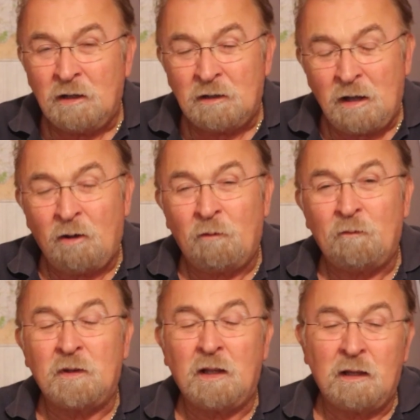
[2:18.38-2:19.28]
Now,
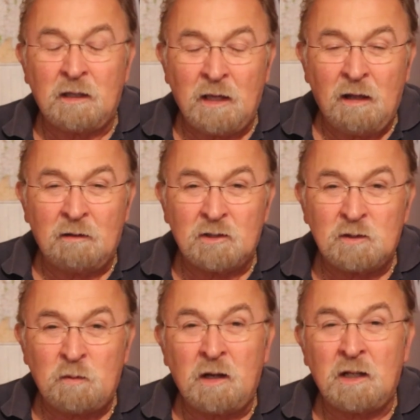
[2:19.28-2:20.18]
again,
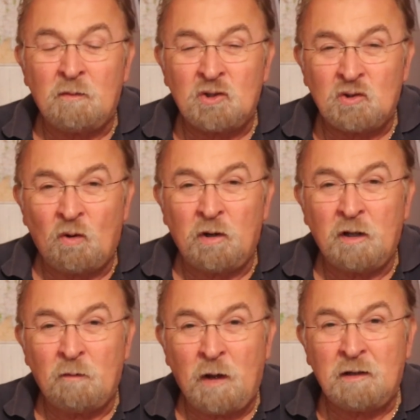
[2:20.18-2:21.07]
spending the majority
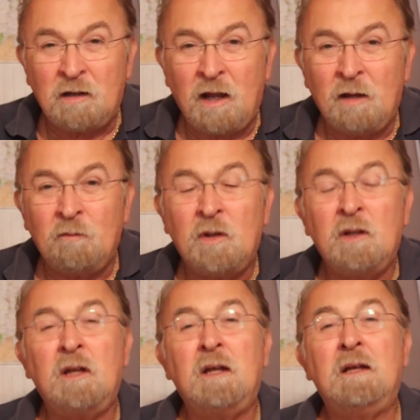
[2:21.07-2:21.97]
of my time
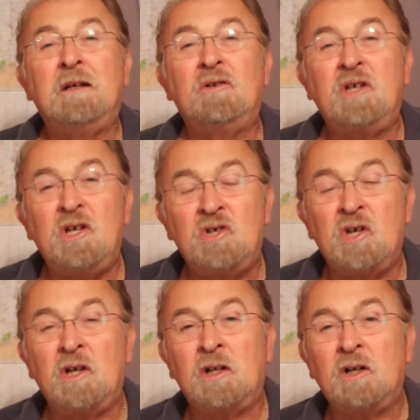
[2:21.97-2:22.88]

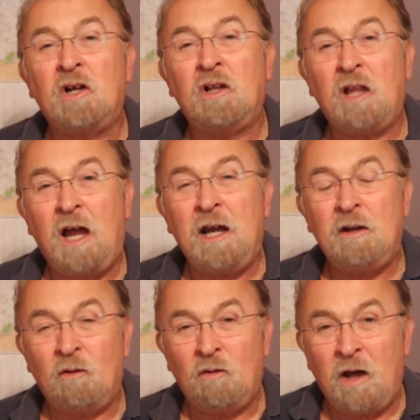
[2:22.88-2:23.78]
teaching in Clyde,
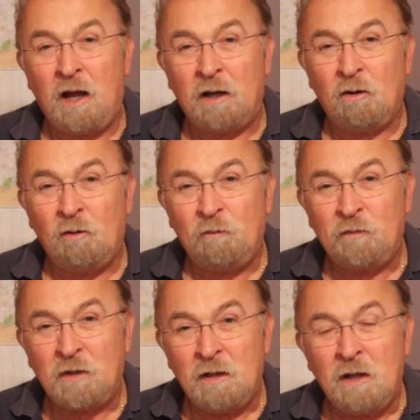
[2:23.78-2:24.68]
Ohio,
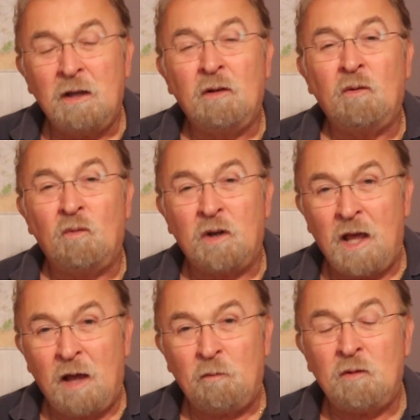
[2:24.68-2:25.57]
what
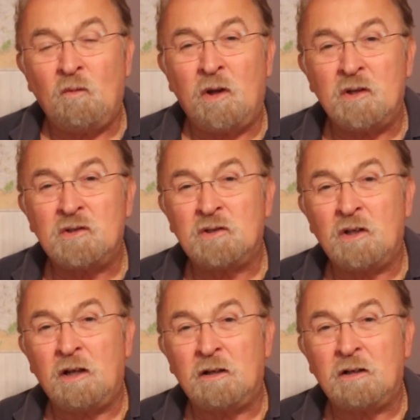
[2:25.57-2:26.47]
happened was
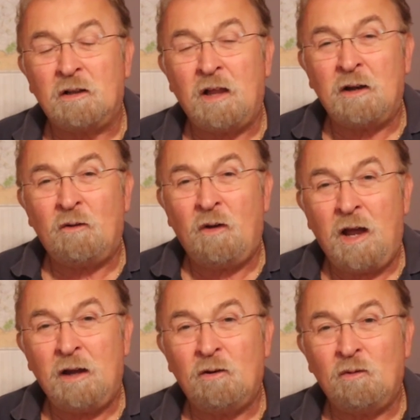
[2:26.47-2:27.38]
Clyde,
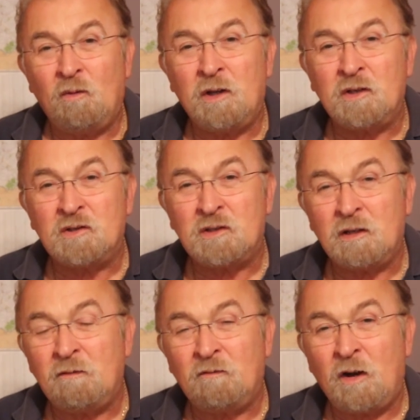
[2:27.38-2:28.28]
Ohio was
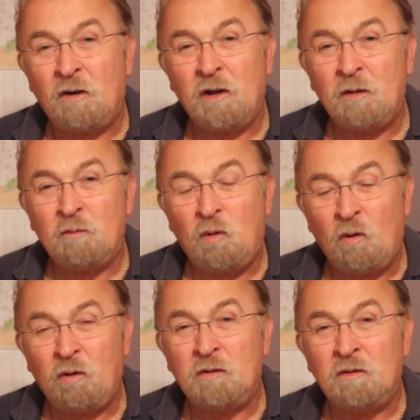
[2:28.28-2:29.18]
a very
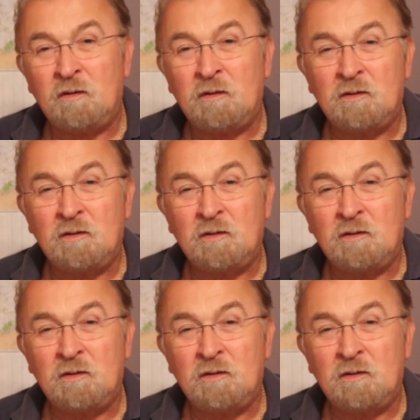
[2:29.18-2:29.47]
important